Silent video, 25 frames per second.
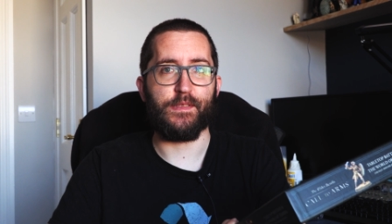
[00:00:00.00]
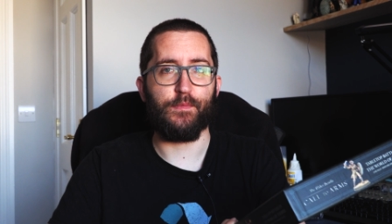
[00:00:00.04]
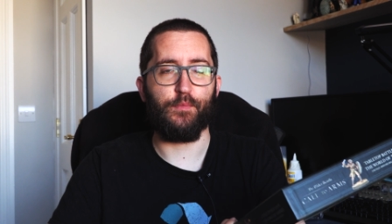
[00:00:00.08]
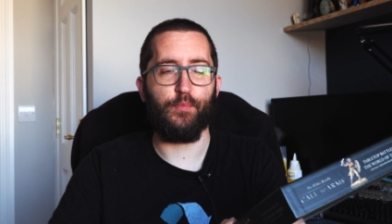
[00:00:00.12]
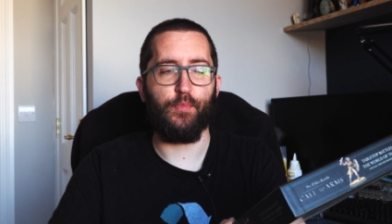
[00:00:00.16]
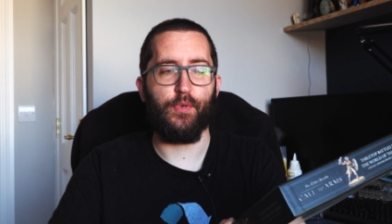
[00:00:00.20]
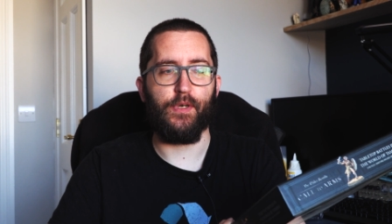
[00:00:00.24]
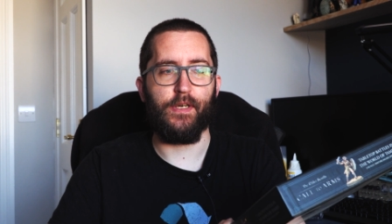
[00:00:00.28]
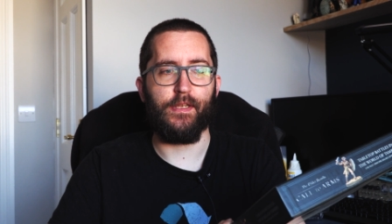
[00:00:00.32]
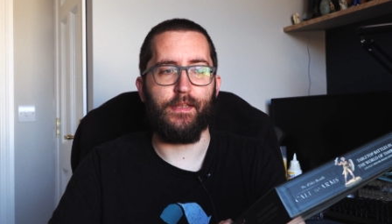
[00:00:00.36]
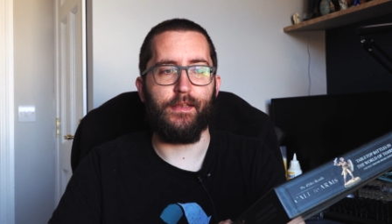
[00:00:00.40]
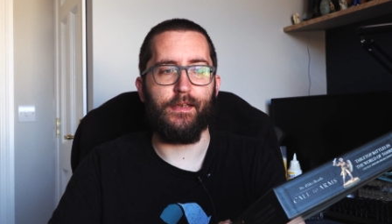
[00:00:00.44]

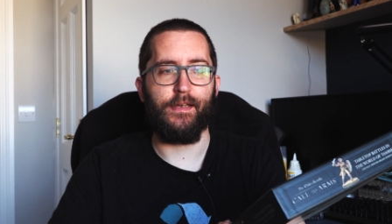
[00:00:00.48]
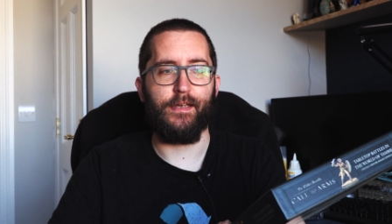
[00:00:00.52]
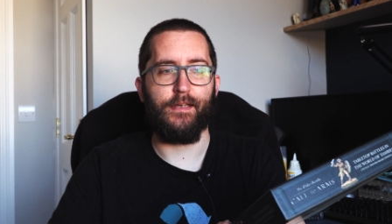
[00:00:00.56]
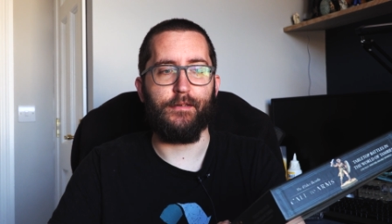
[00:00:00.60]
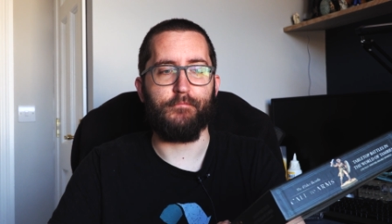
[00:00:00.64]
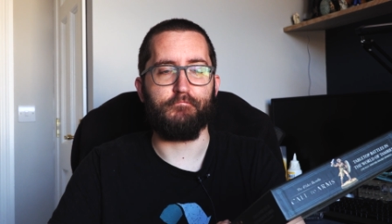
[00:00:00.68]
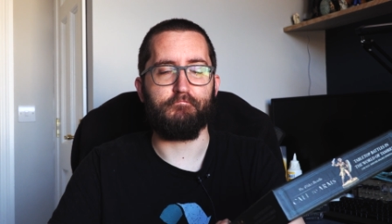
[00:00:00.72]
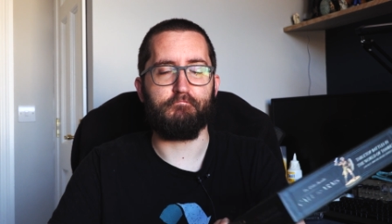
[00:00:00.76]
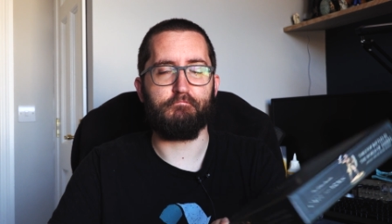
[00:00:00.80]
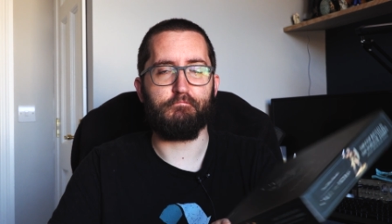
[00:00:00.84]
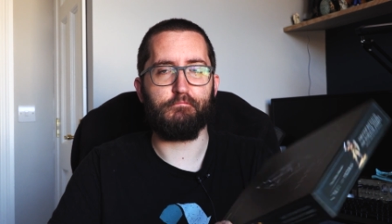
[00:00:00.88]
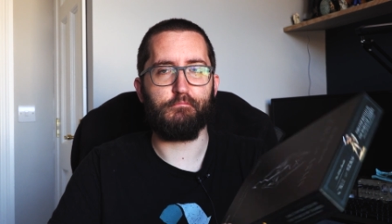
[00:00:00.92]

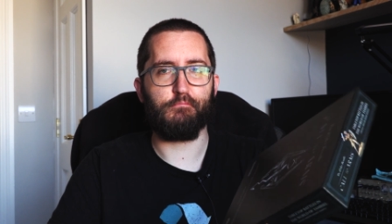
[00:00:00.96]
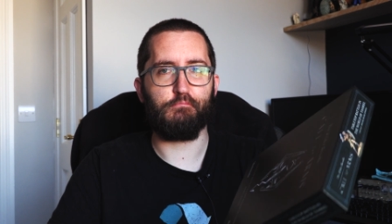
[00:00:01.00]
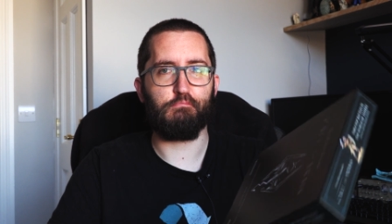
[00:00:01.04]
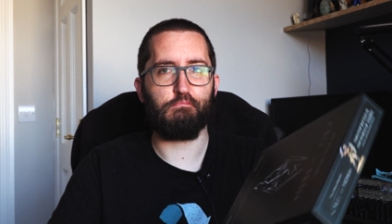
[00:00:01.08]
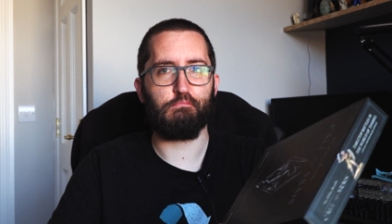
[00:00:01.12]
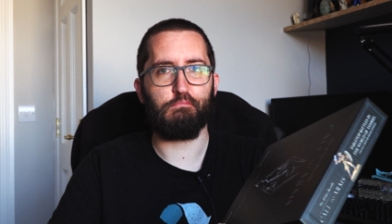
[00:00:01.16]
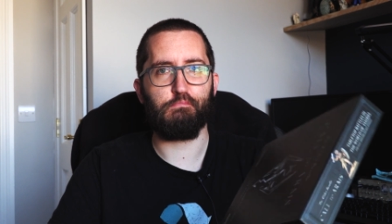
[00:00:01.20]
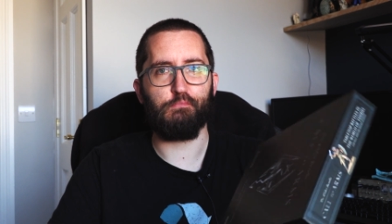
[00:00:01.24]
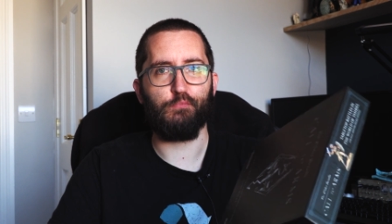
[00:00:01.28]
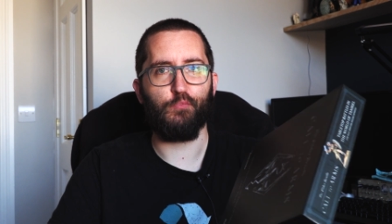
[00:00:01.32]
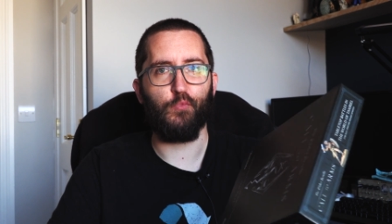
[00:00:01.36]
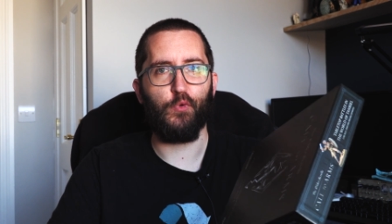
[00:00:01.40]
But
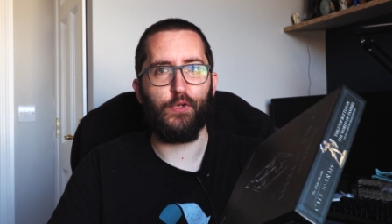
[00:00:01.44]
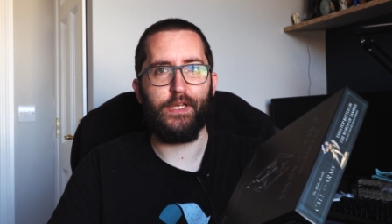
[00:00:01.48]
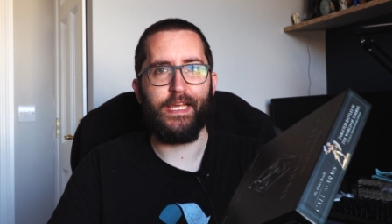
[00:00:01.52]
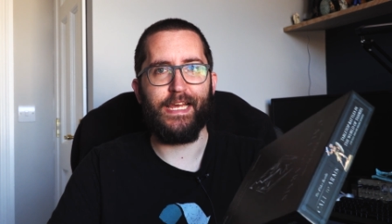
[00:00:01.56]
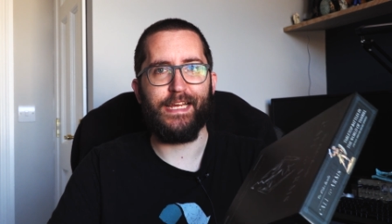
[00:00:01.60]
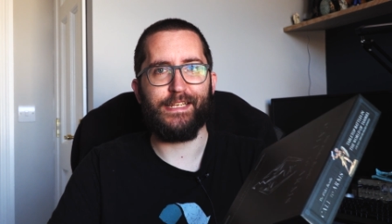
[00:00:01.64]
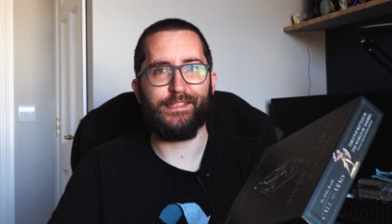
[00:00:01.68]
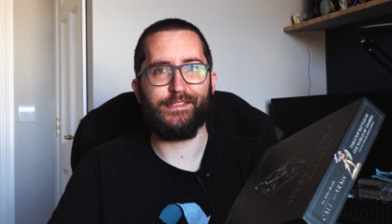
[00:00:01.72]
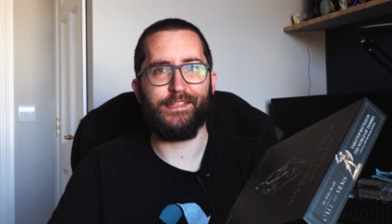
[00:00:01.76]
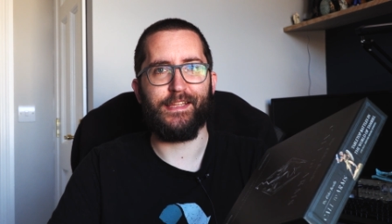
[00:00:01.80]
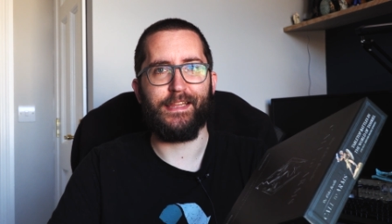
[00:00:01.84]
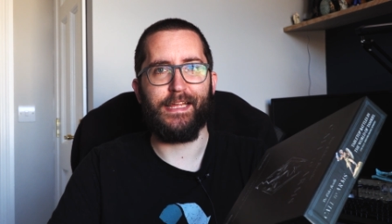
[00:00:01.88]
we'll
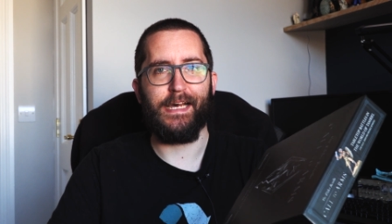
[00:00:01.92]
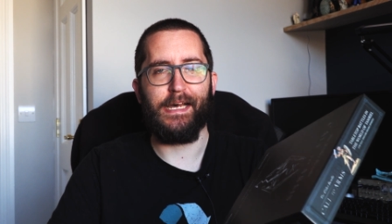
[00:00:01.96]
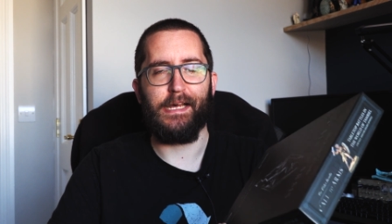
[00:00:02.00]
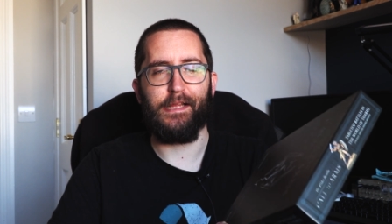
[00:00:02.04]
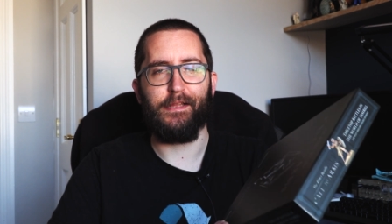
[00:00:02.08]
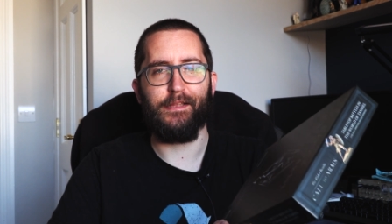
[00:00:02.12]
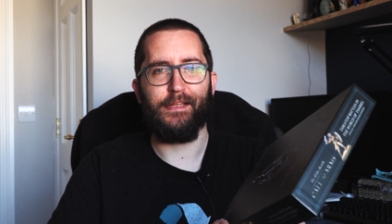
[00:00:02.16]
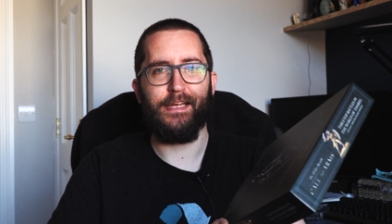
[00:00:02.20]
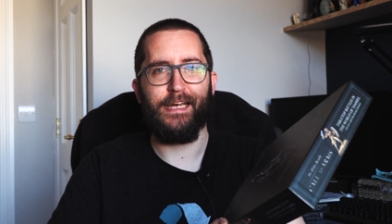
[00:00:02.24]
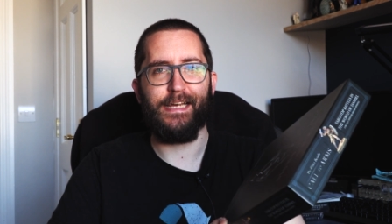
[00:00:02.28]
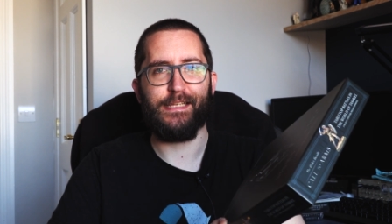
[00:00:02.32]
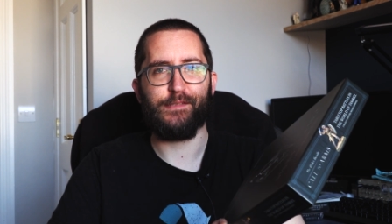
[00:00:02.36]
get to
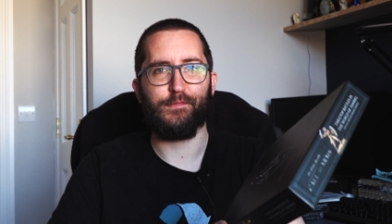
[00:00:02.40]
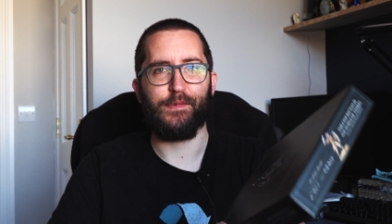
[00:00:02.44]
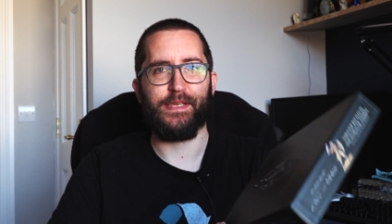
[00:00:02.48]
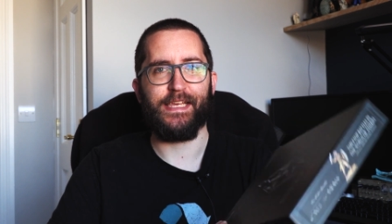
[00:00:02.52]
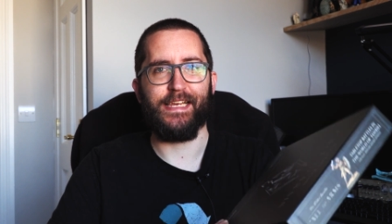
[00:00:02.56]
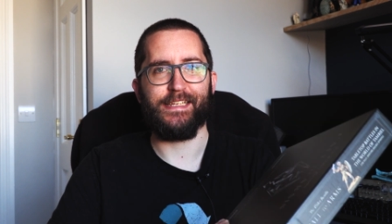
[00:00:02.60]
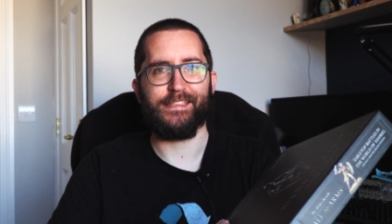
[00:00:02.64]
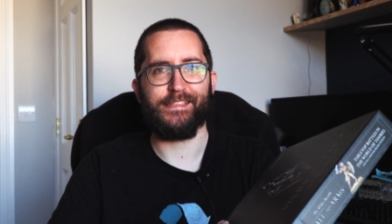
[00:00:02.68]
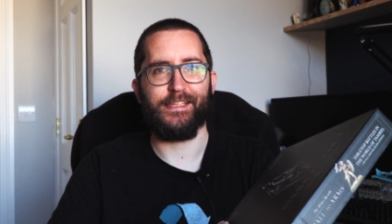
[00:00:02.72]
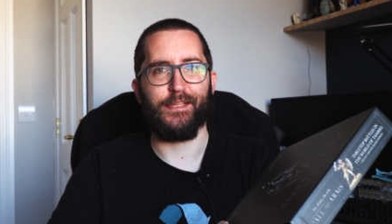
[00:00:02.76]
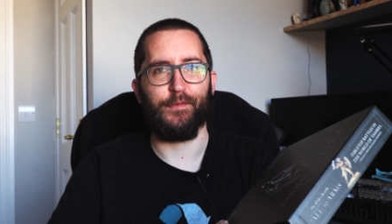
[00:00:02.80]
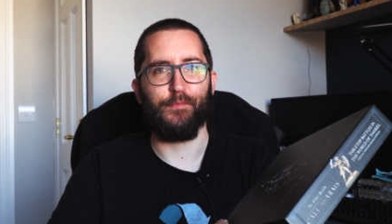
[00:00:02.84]
that as we
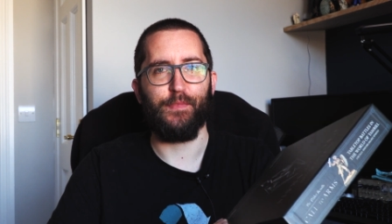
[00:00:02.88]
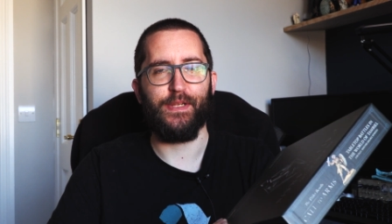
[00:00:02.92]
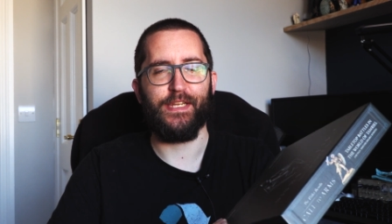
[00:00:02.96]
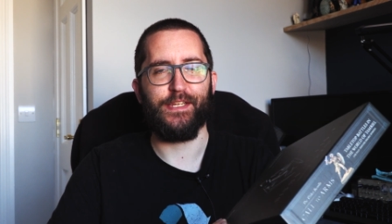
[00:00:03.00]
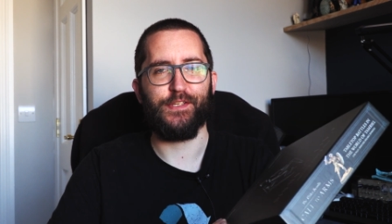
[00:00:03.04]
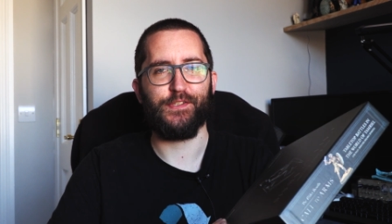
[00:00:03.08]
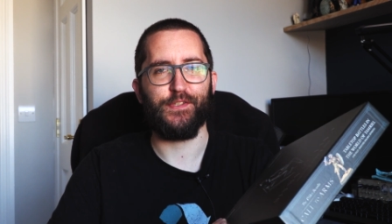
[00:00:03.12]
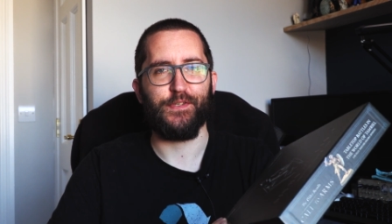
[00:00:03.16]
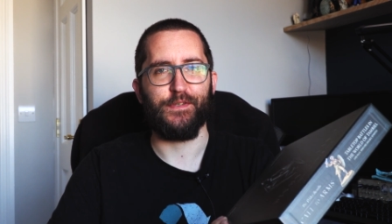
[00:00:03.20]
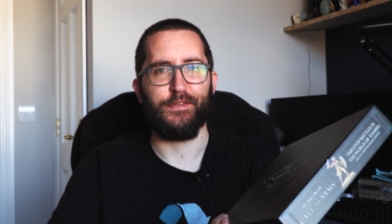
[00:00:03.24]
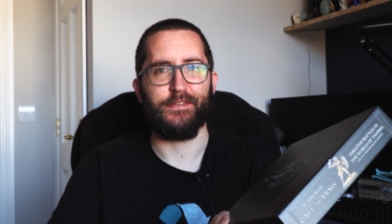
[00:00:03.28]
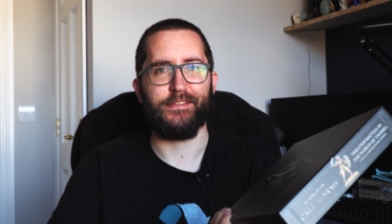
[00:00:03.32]
get to the
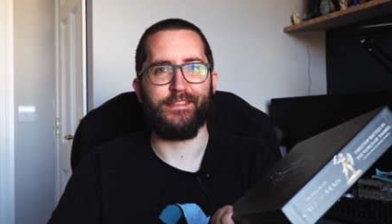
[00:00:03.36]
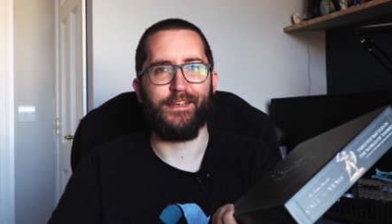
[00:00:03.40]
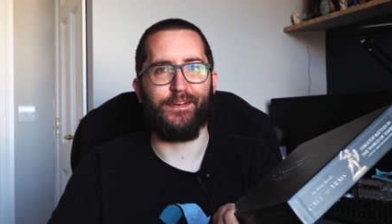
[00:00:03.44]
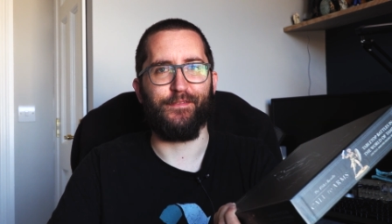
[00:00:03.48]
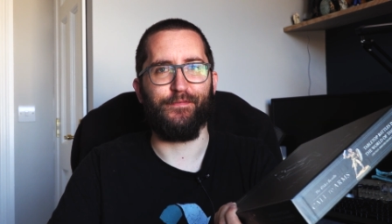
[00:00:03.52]
miniatures.